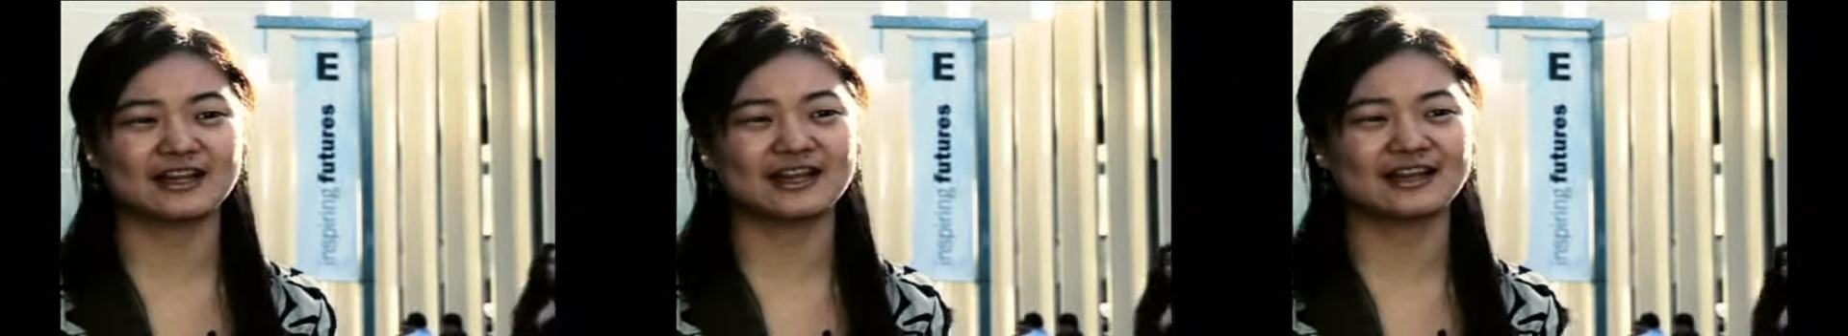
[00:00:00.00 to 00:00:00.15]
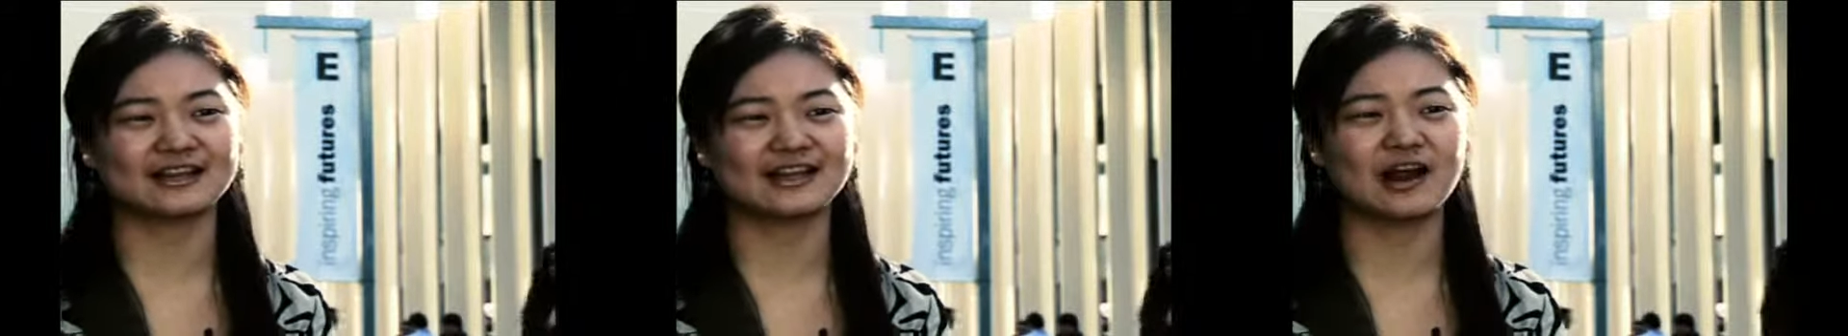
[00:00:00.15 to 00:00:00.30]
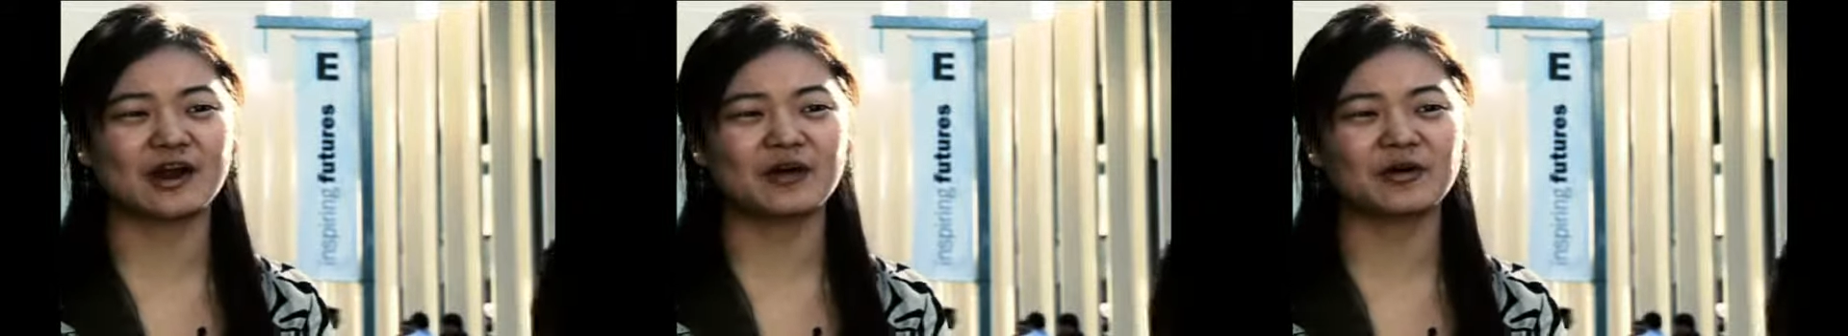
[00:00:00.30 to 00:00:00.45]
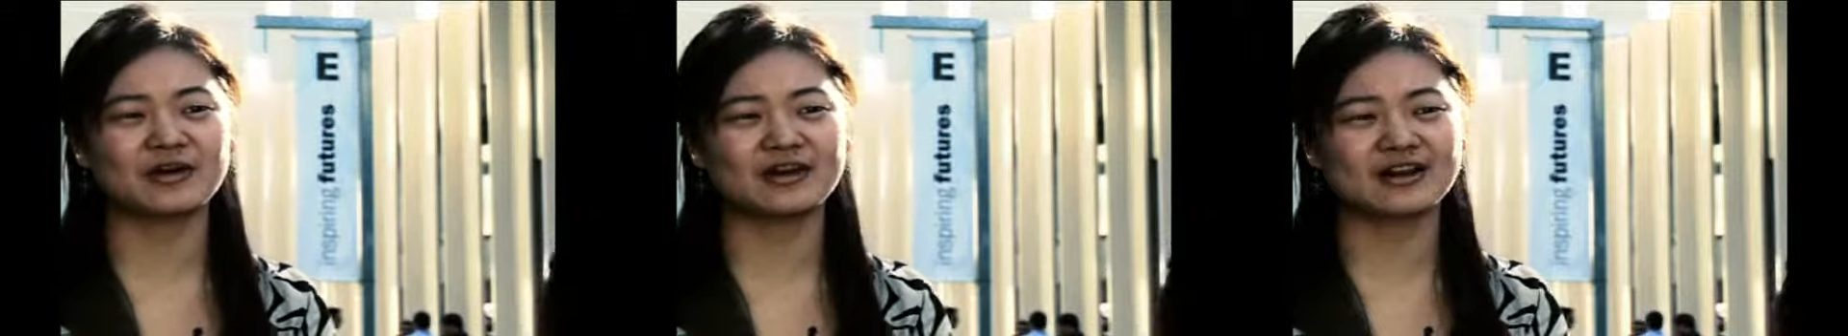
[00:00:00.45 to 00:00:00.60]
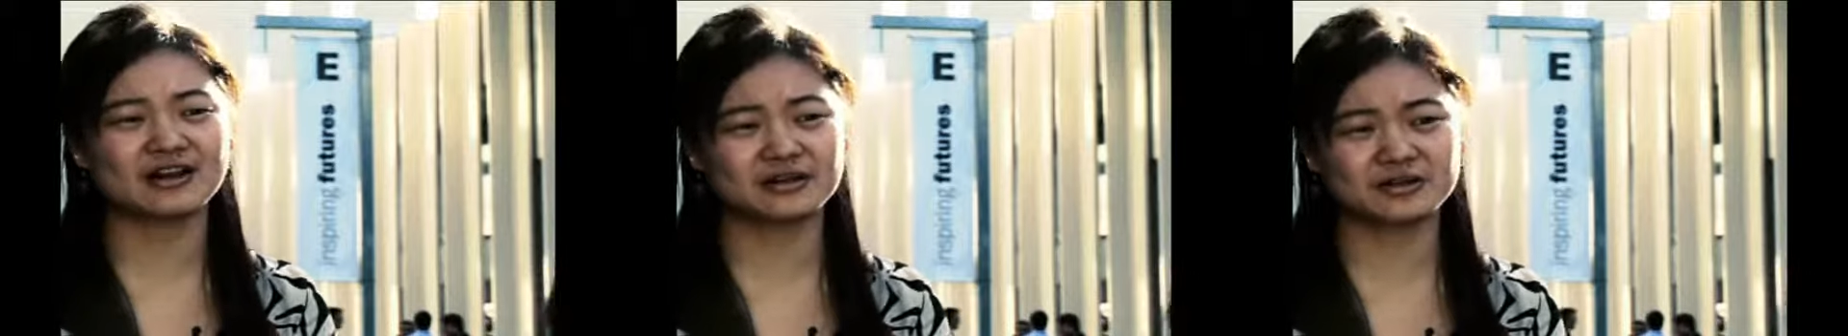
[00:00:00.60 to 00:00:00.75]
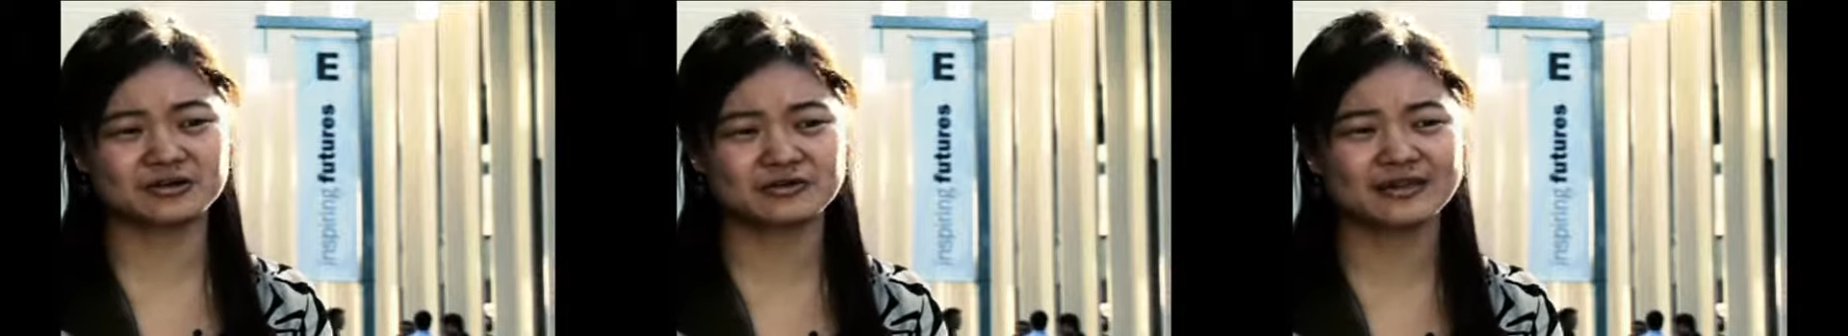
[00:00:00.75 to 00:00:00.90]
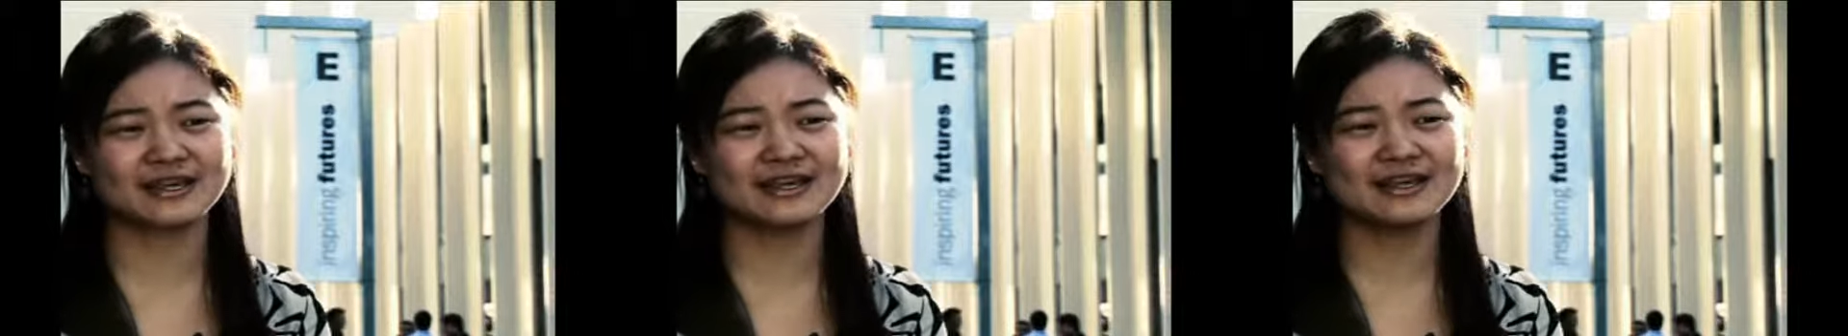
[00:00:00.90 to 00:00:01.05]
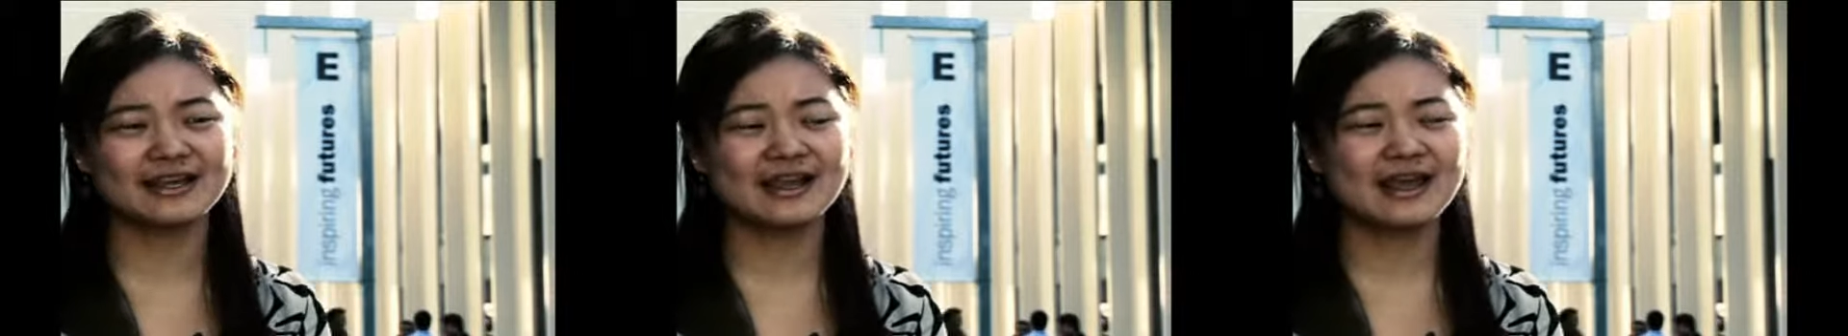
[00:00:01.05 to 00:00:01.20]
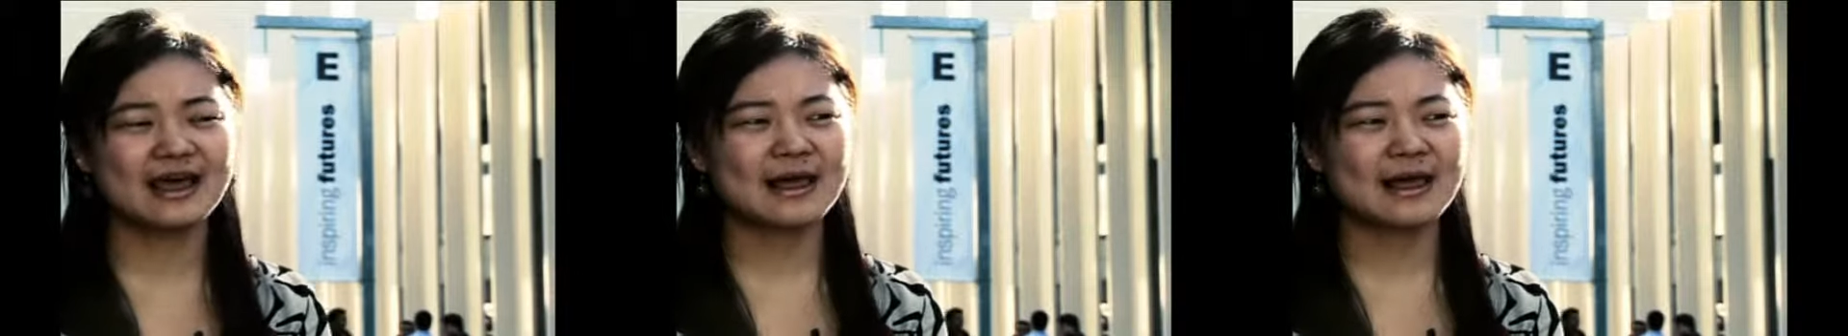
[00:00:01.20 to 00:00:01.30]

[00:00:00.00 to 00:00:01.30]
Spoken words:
in our country,